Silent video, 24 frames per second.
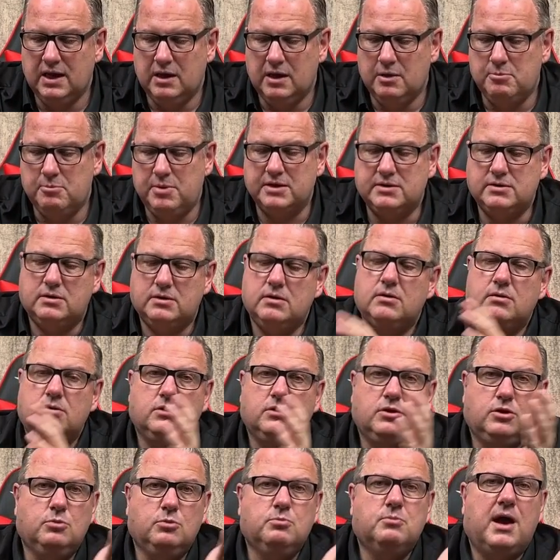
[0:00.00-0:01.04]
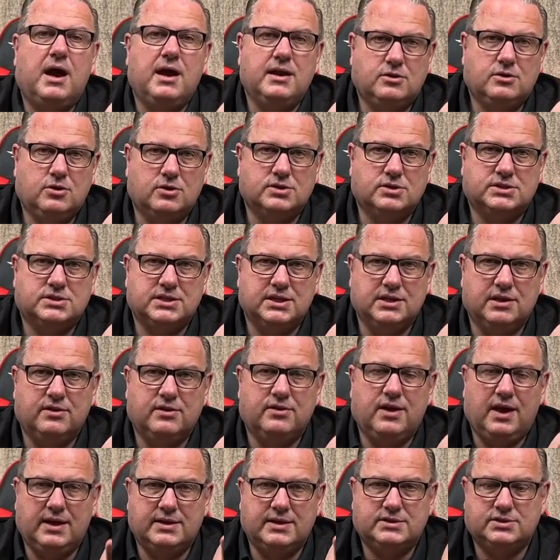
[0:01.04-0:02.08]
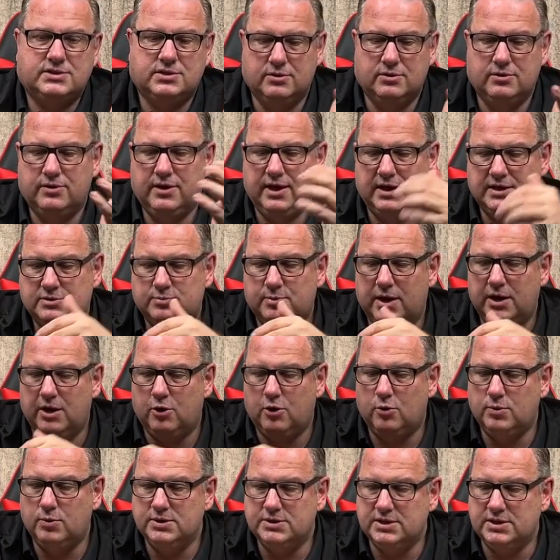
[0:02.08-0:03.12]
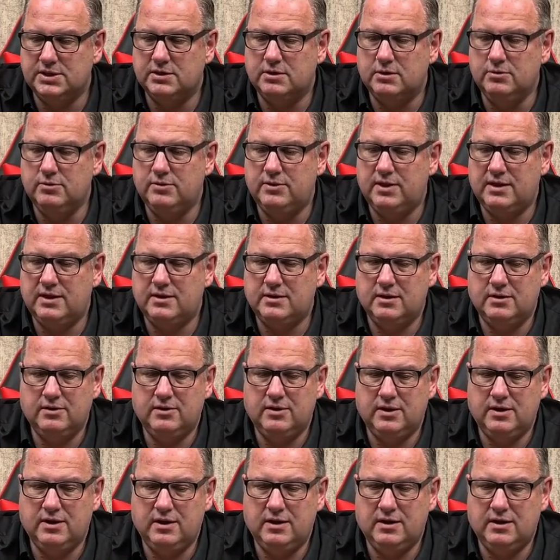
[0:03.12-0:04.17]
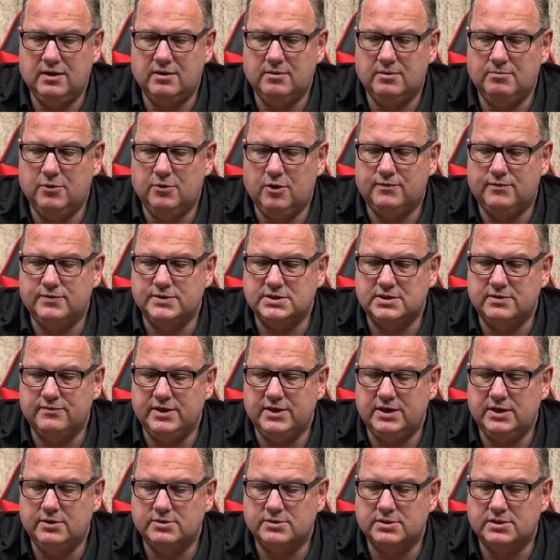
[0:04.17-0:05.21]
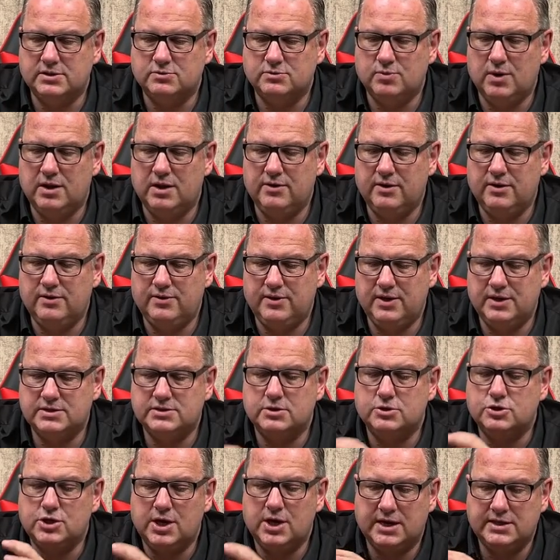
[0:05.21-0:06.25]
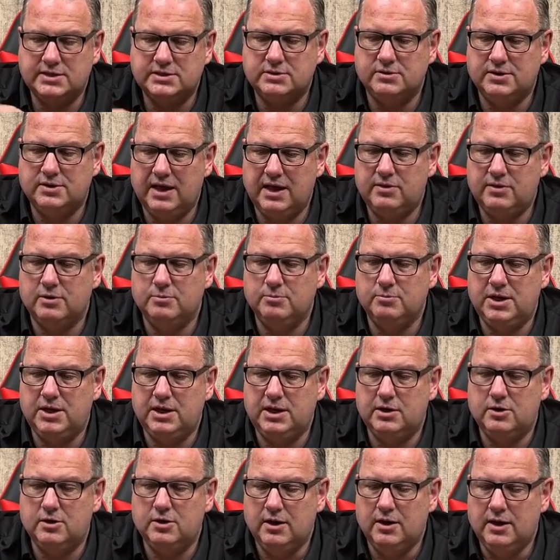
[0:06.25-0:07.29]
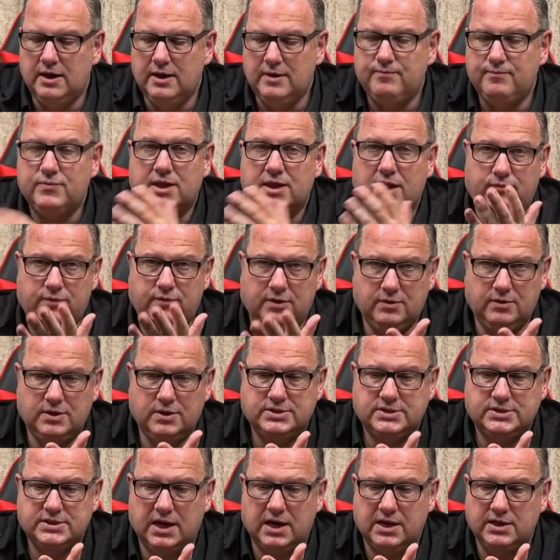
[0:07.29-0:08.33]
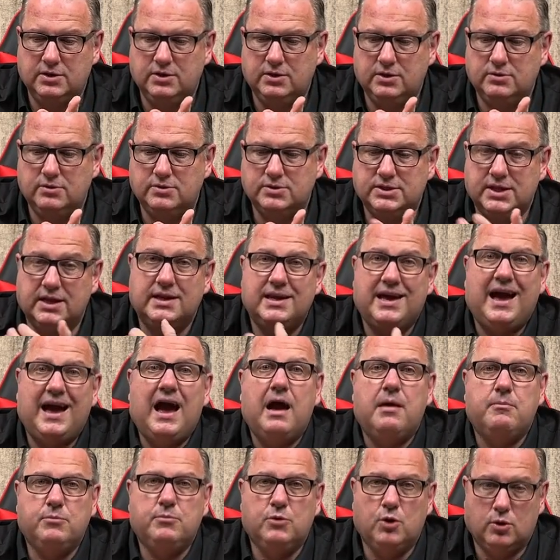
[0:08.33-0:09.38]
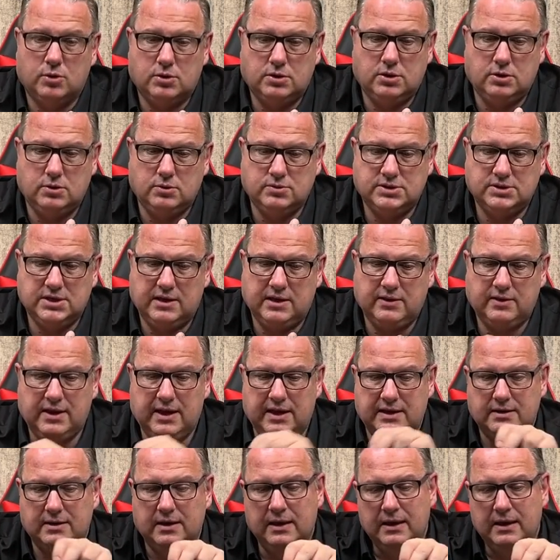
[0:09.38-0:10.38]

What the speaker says: But you might consider that. So that's why I always include that in the officer videos as well, that there's a chance to get them here if you decide to use that. I'm not using that.